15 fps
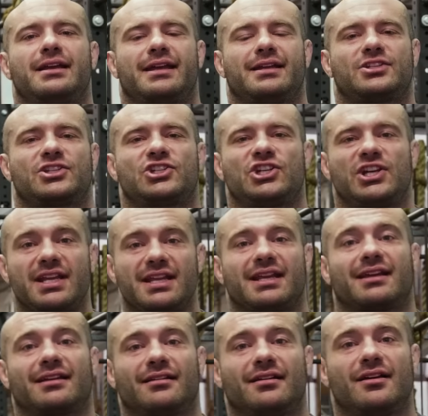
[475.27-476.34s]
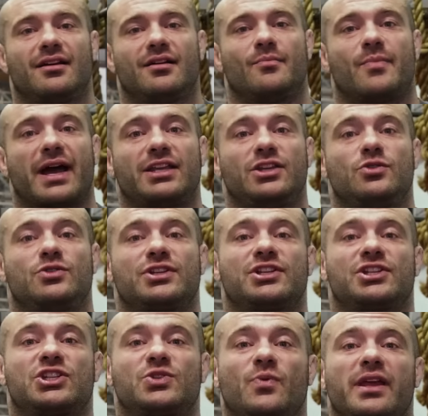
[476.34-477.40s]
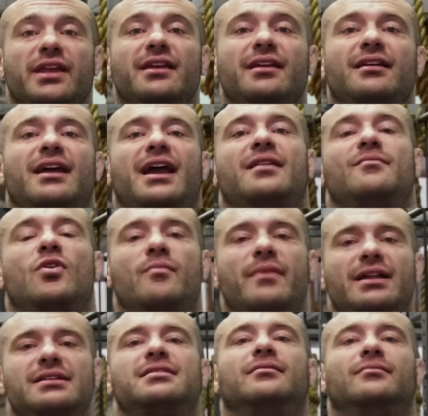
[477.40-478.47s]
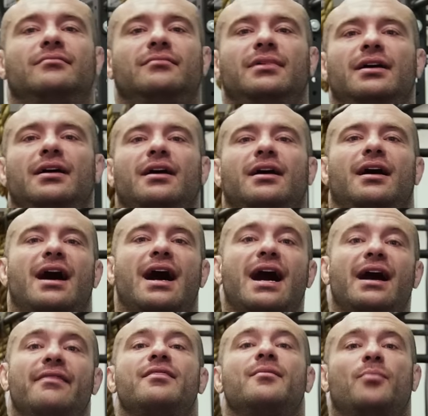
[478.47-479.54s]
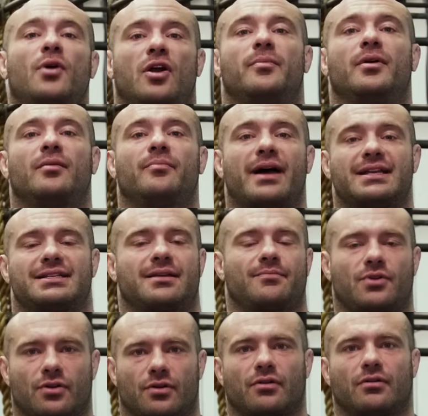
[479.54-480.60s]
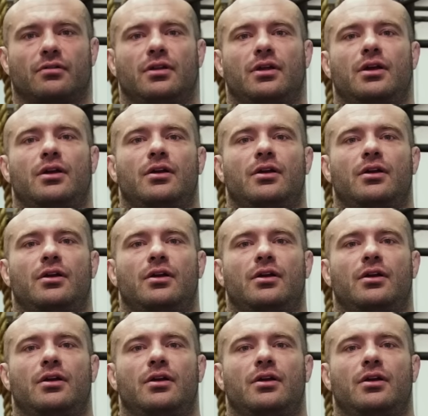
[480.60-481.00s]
it's cheating by using swinging and momentum on the barbell bicep curl.